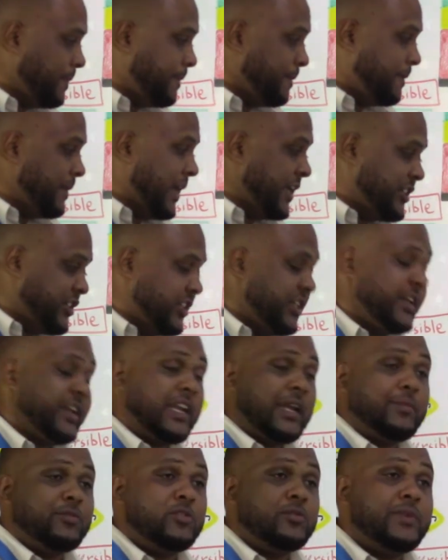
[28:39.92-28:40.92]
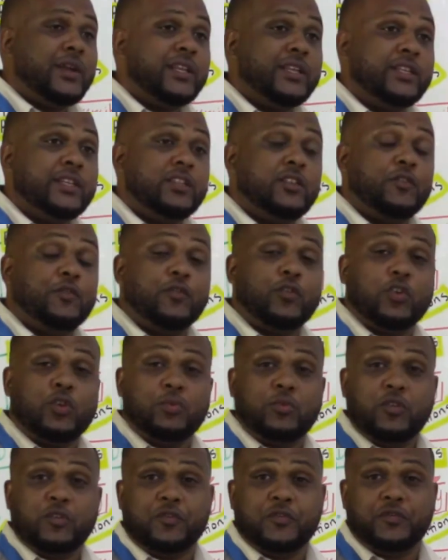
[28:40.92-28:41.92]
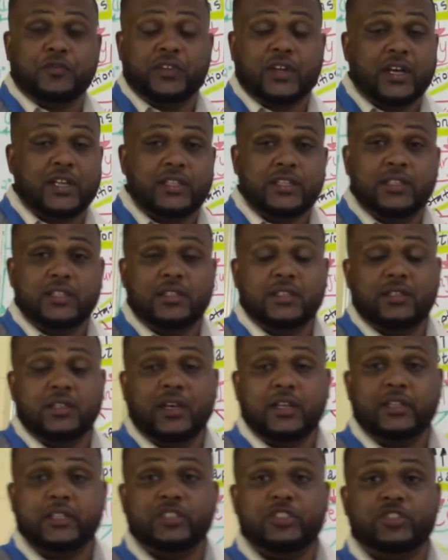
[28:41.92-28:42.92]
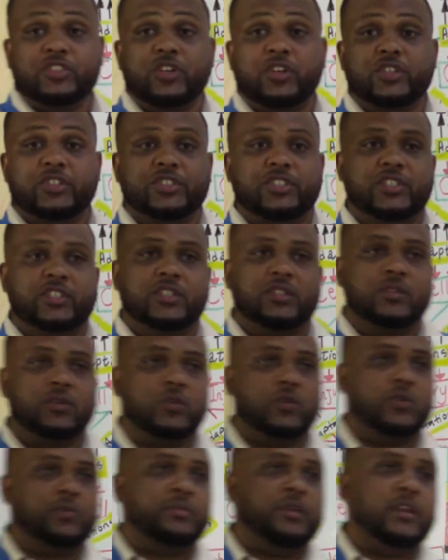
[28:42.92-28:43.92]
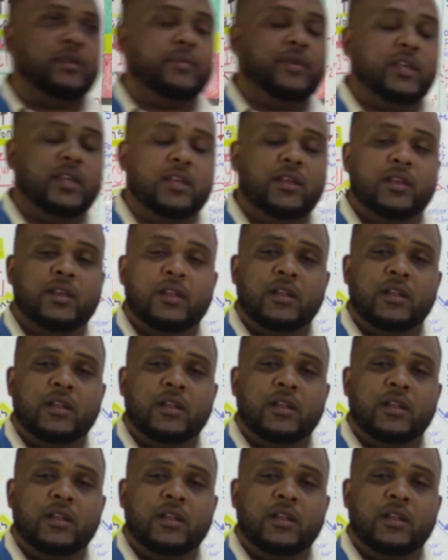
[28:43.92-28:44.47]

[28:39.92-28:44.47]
a genetic abnormality in the form of non-disjunction, or maybe